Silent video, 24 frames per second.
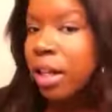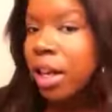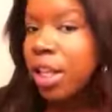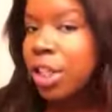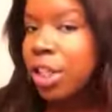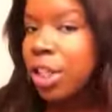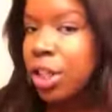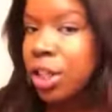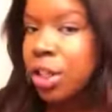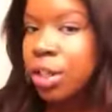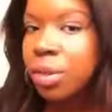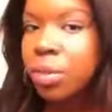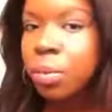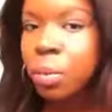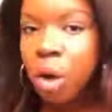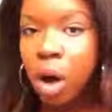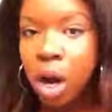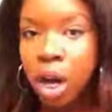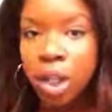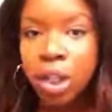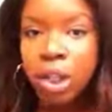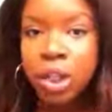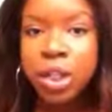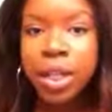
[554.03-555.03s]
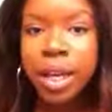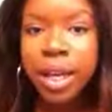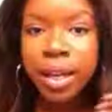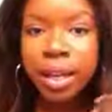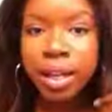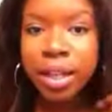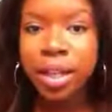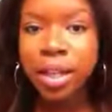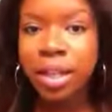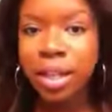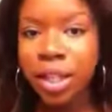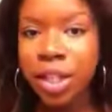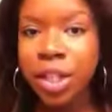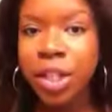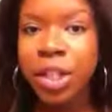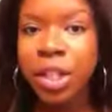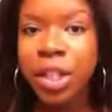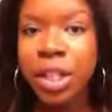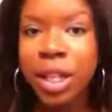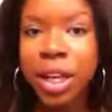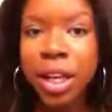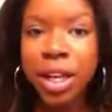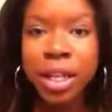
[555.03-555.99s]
I just washed and conditioned it.